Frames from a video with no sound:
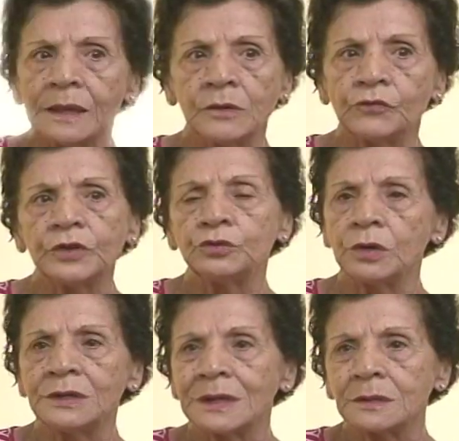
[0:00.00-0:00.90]
started
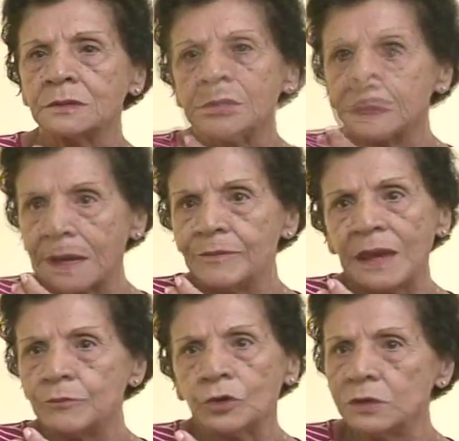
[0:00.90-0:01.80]
to get crooked and
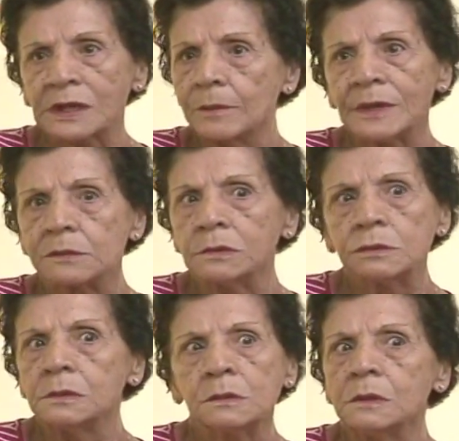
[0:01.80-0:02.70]
to have severe
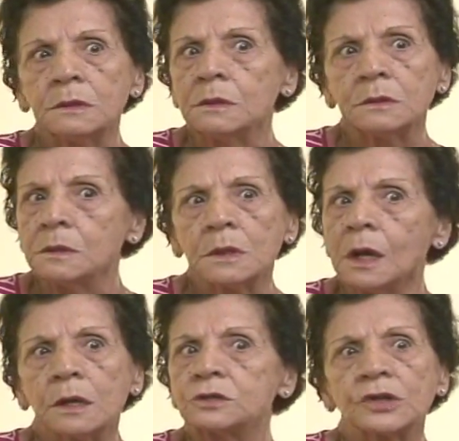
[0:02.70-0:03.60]
head tremors. I
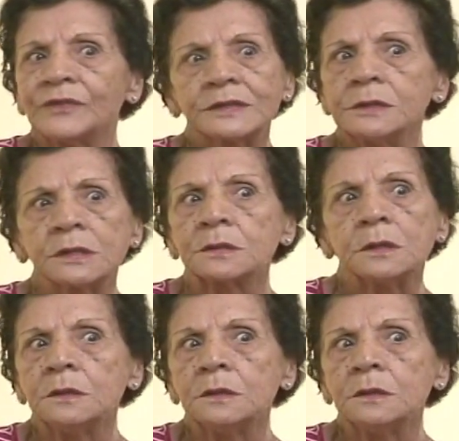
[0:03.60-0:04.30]
was like this all the